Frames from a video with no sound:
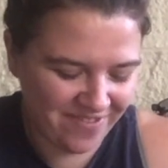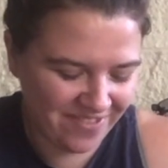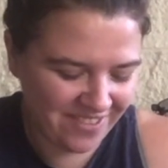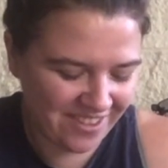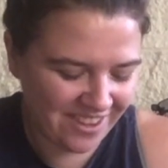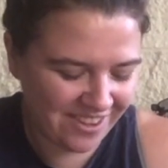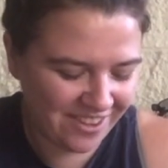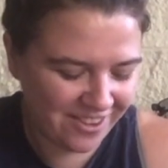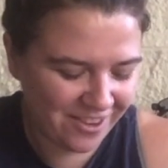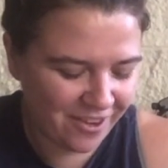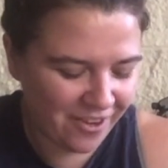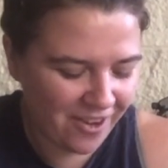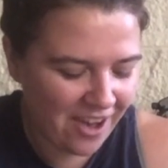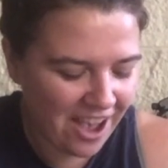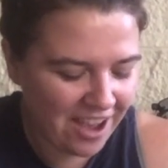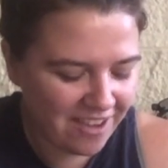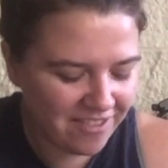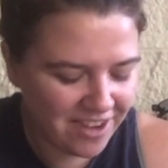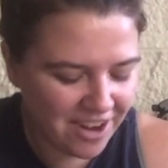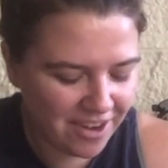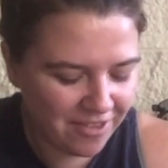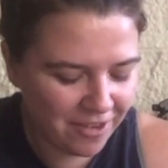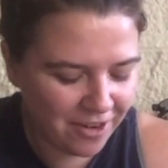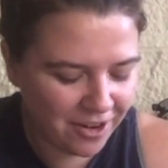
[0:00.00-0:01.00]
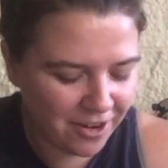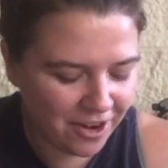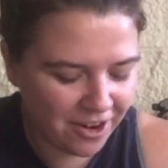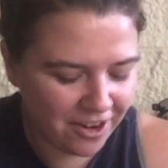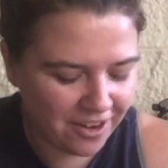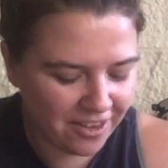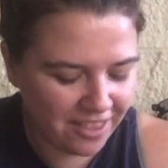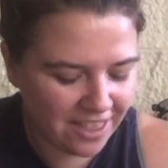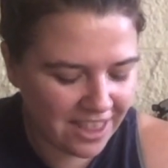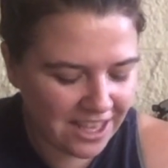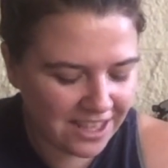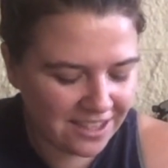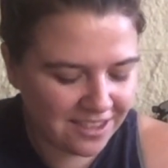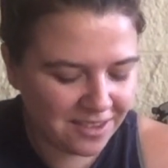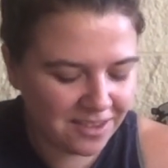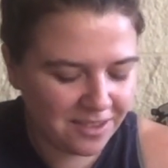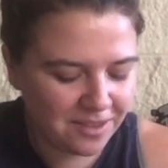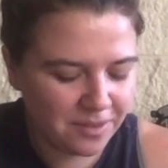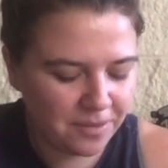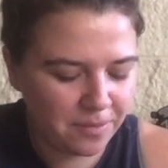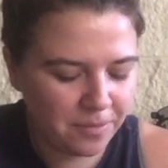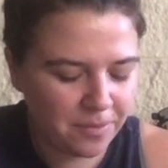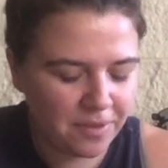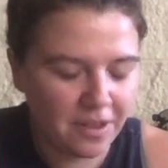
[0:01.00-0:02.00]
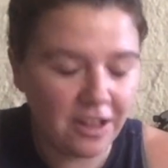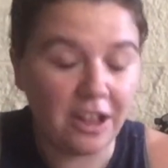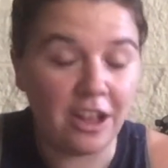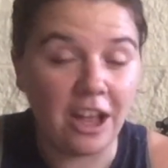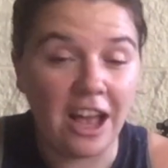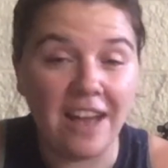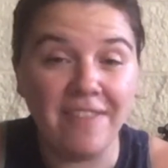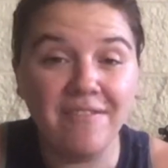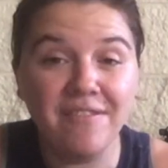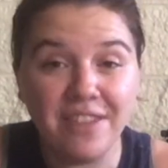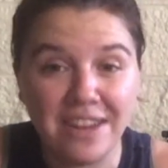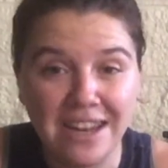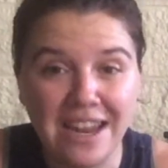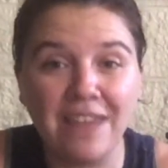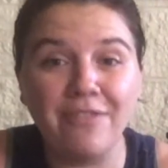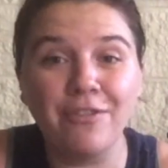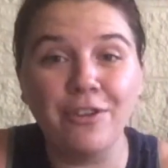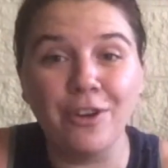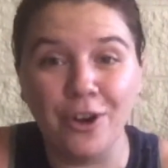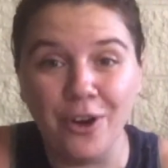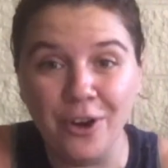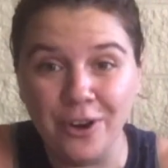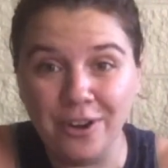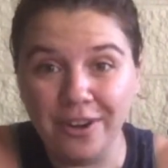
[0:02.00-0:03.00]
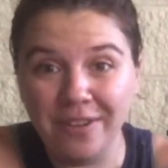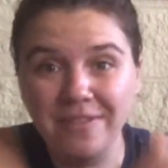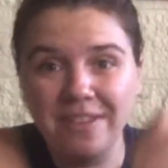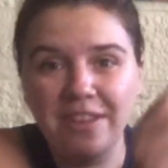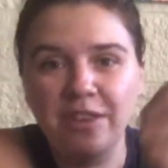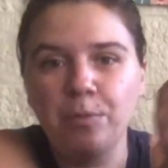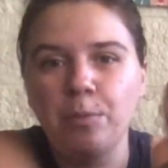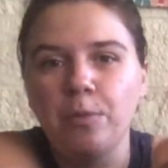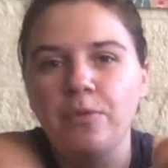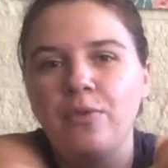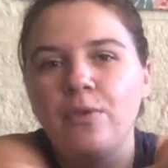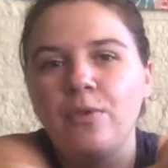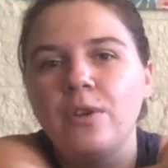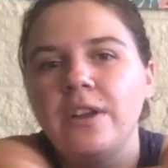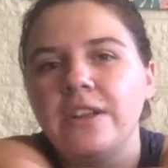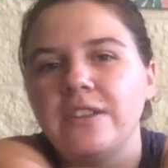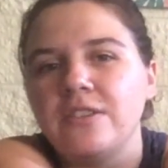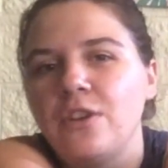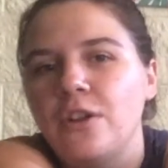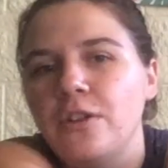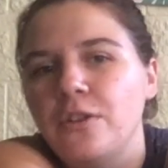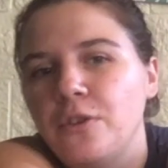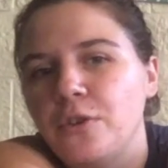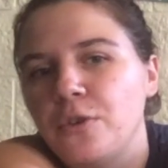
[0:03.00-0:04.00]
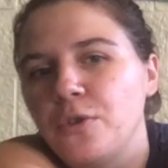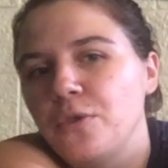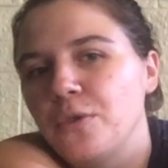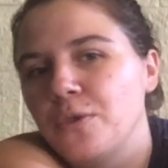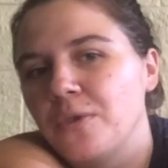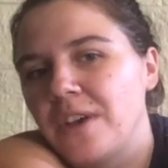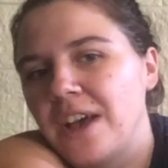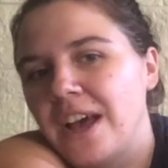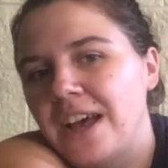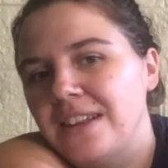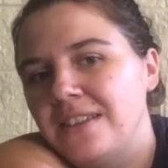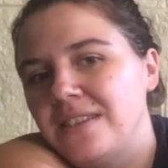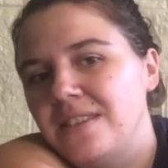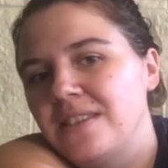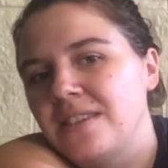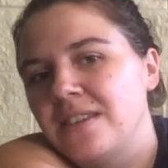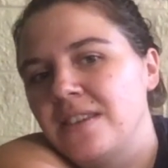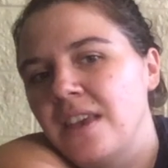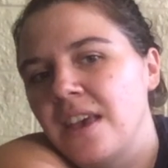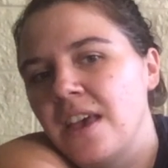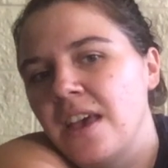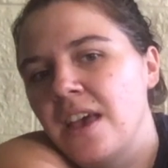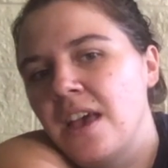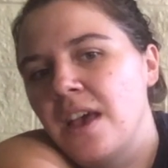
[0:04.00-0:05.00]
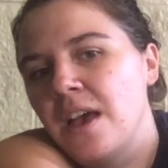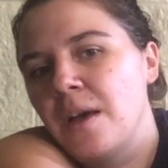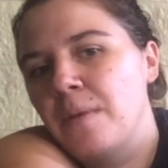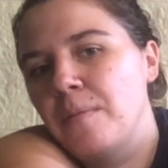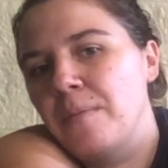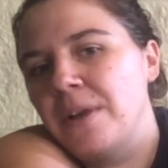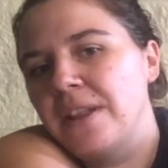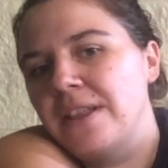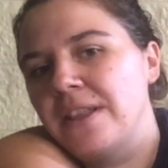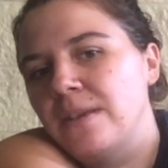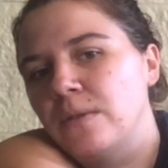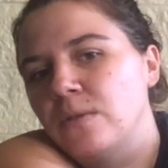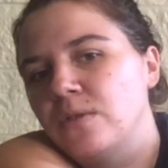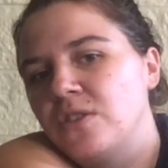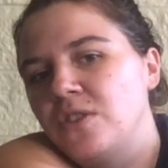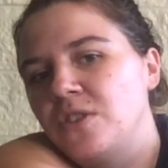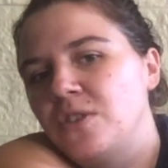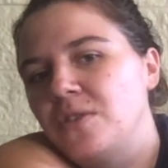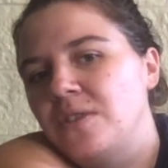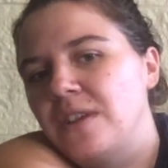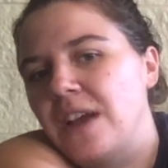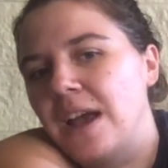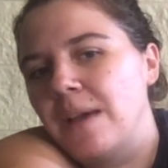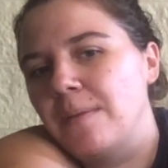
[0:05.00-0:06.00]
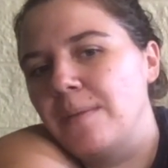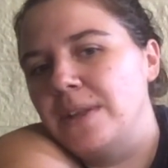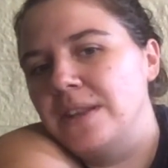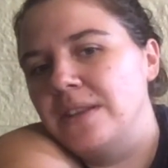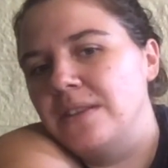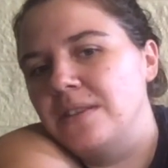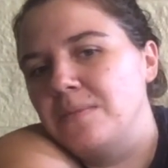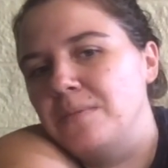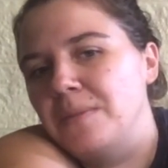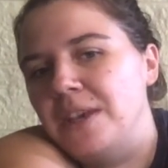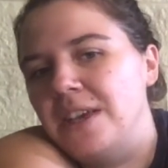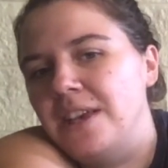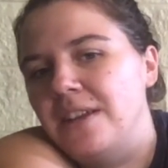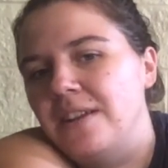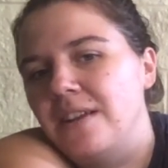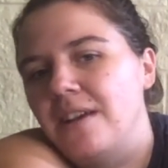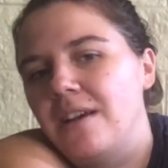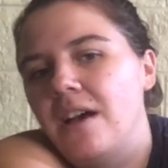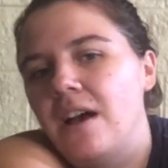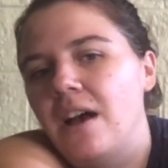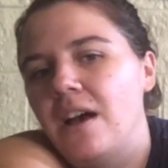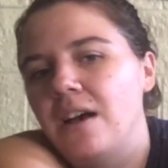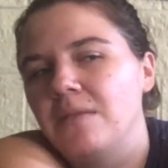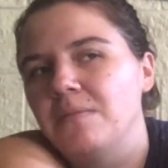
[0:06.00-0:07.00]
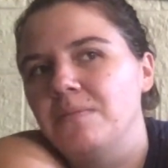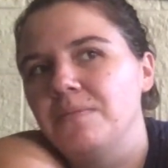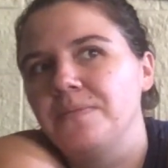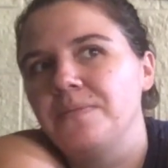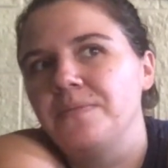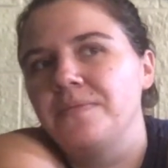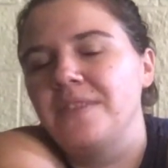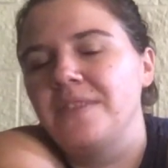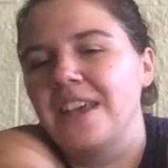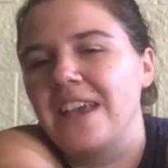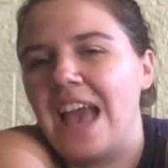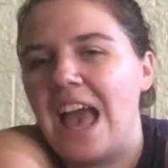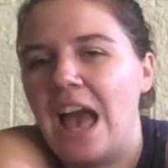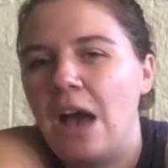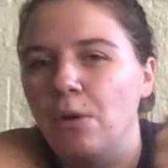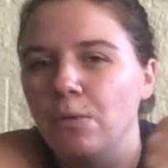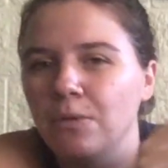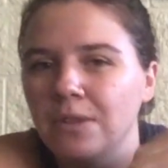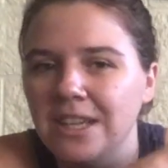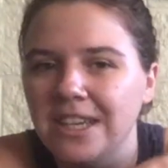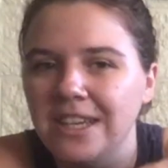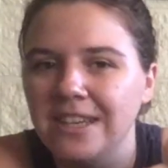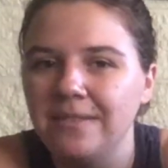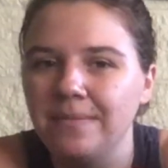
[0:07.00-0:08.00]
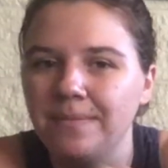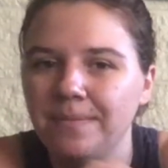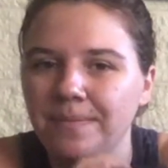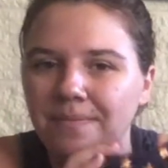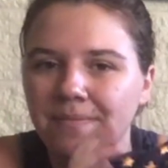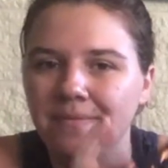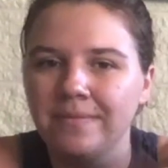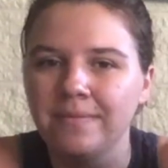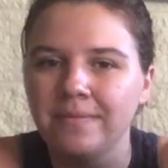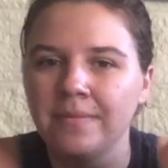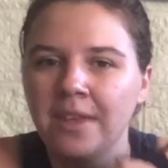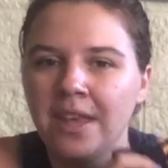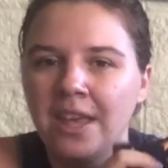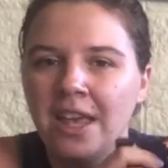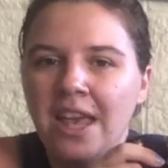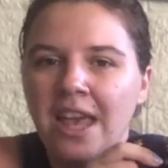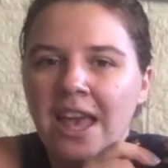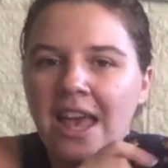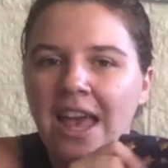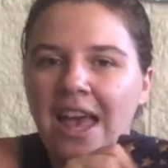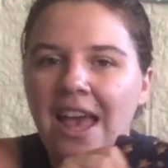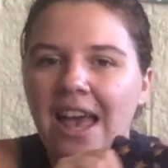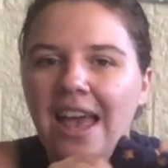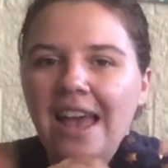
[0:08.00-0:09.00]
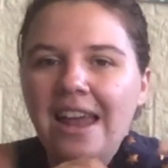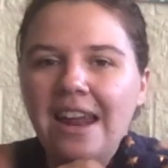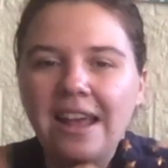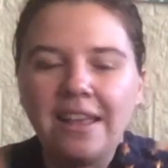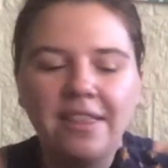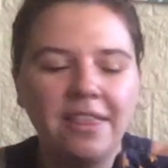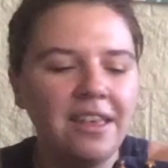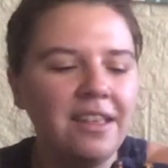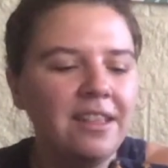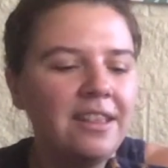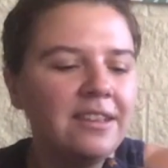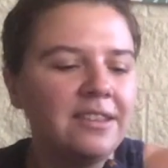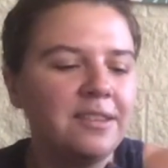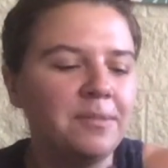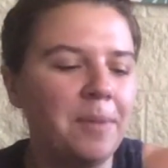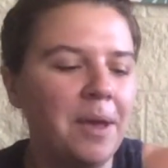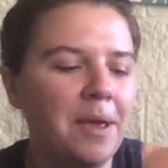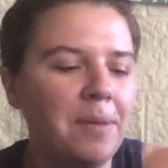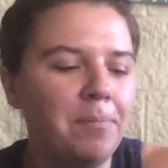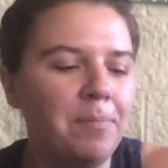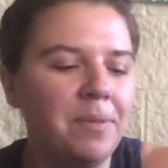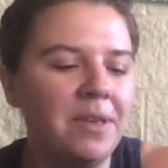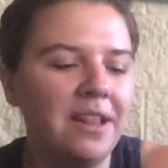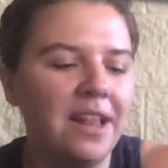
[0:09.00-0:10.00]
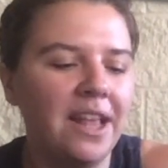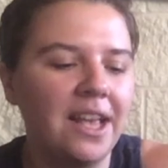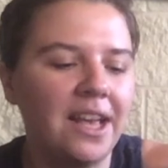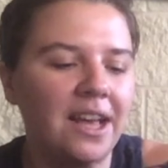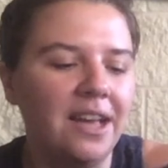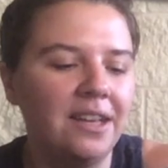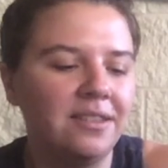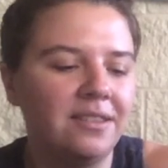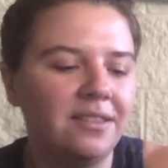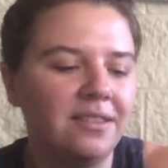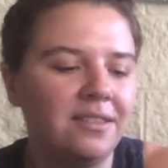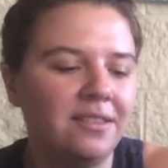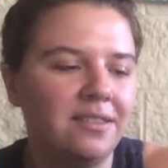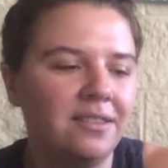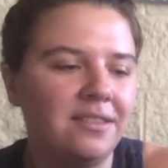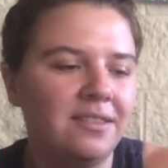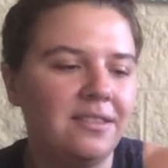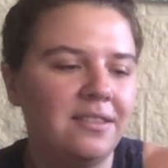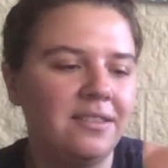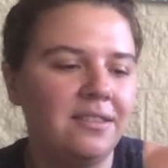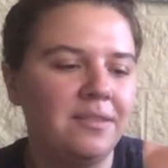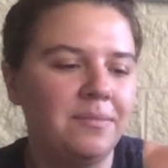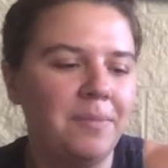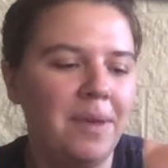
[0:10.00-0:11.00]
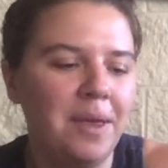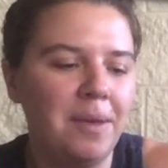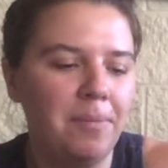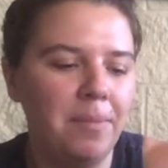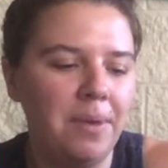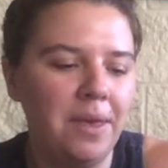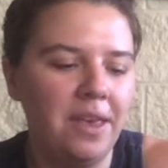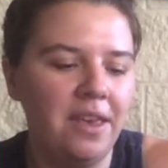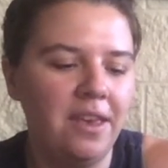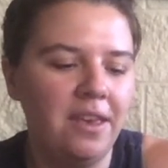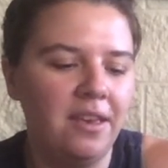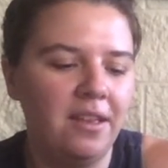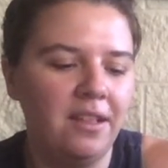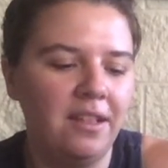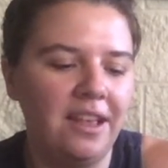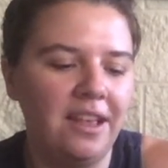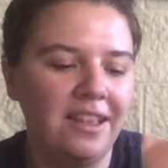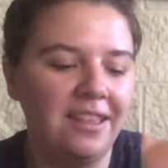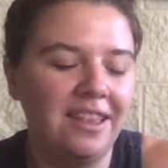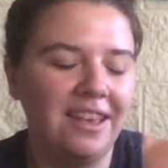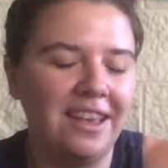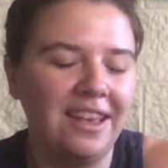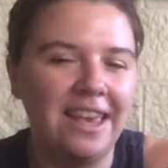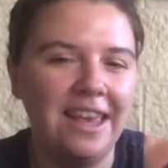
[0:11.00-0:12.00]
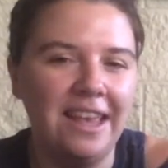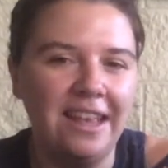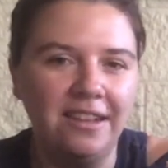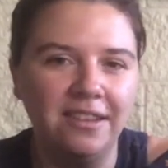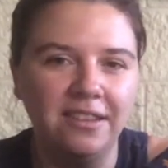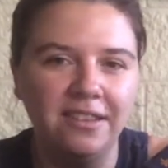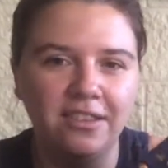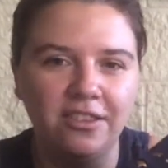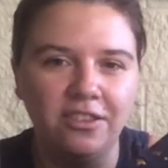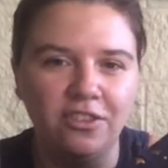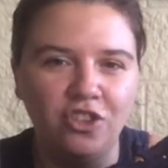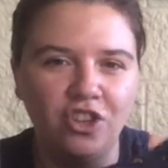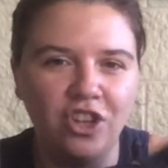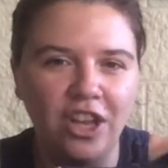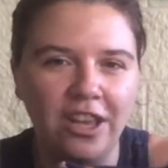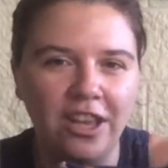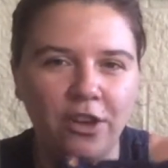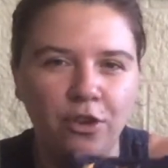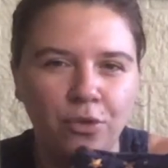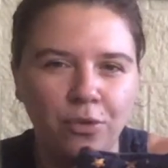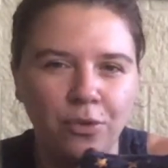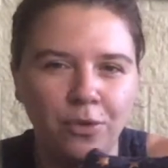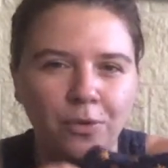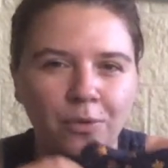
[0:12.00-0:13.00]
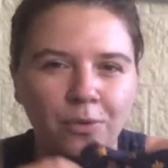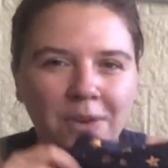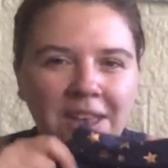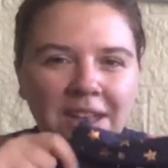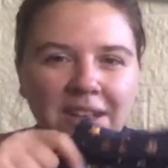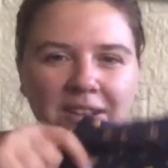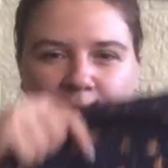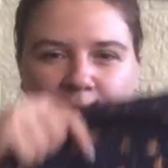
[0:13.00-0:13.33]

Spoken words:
So I've never heard of this before. It's called crew cuts, but those two diamonds mean like outlet, and I think this might be like maybe like the kids J. Crew kids